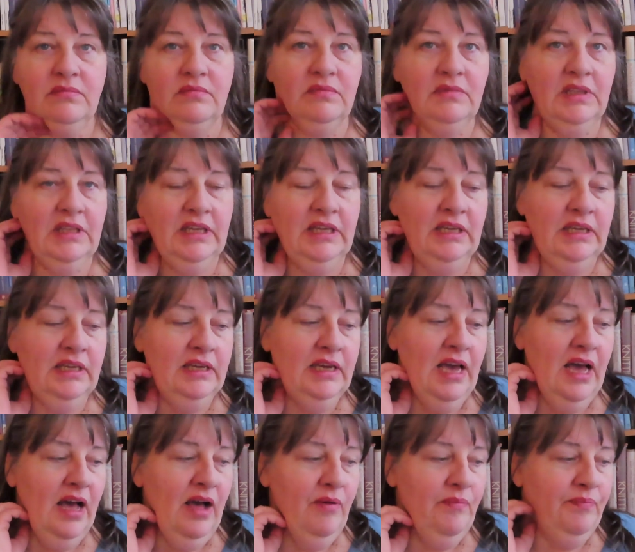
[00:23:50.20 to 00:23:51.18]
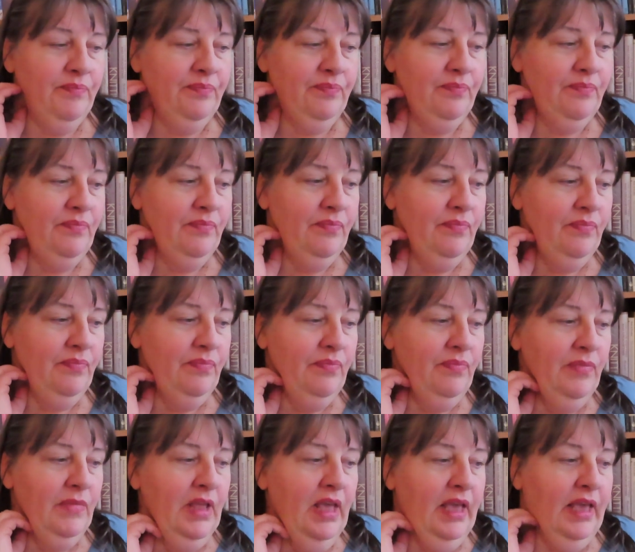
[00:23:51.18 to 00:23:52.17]
the
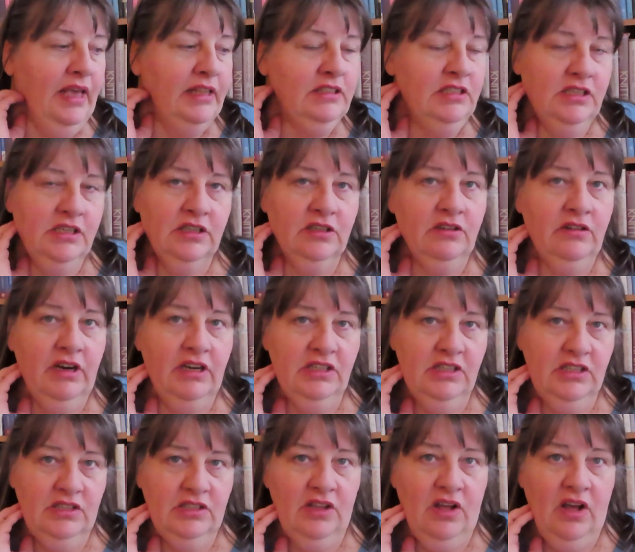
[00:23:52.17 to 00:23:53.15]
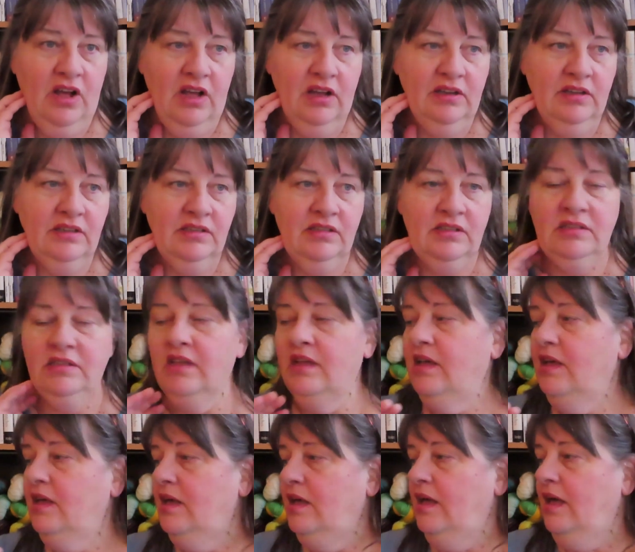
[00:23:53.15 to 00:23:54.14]
Instant Crush socks
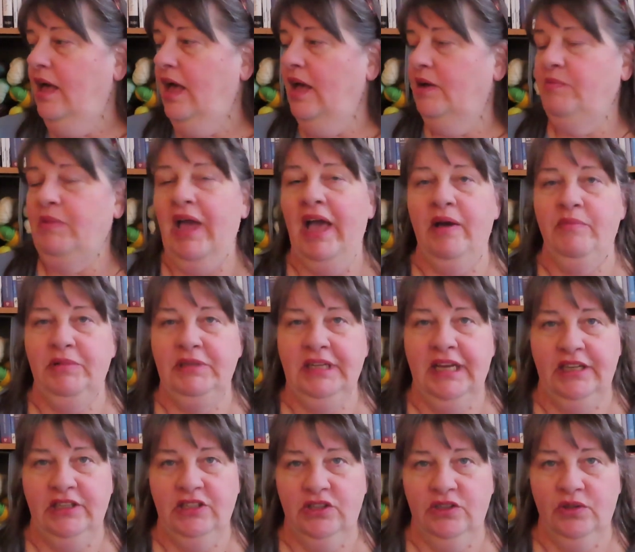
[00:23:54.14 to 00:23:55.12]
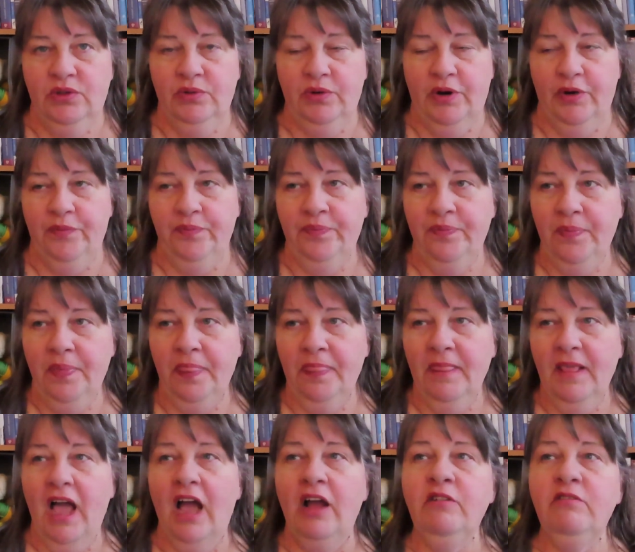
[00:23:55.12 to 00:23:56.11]
and my habitation throw.
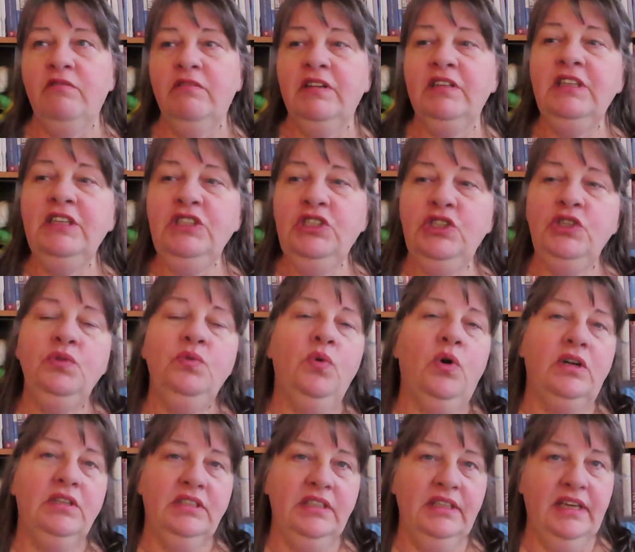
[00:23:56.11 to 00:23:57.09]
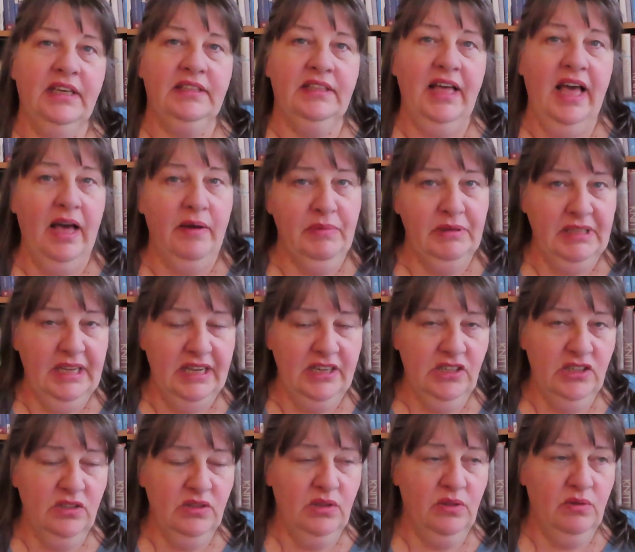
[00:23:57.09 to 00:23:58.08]
I really do want to get the
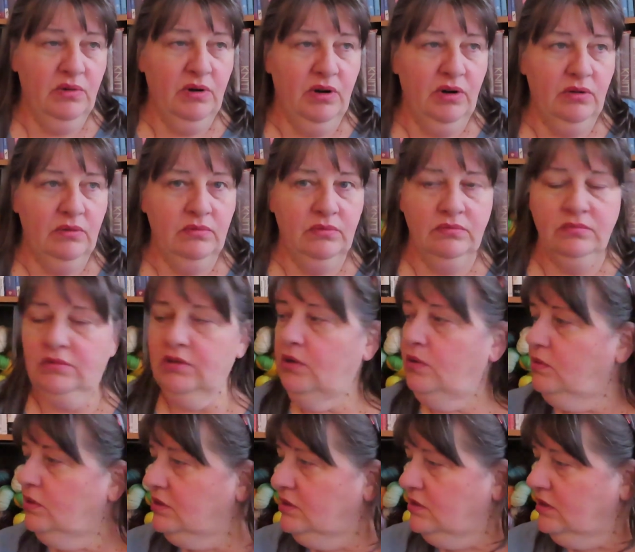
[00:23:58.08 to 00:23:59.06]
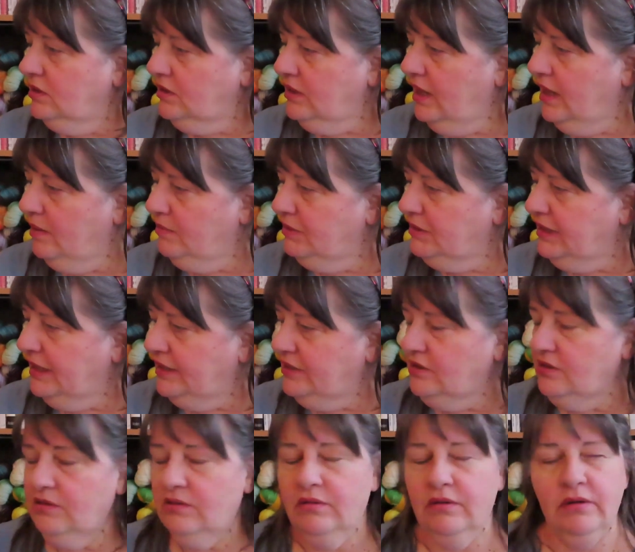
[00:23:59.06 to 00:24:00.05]
habitation throw. No, it's not the
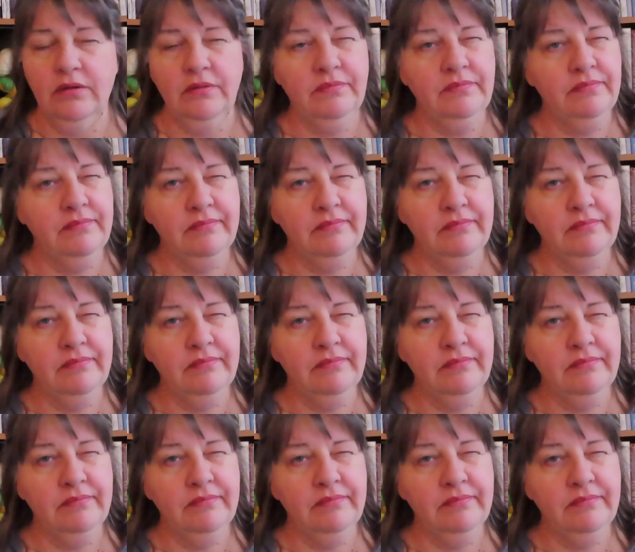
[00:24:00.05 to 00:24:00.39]
habitation throw.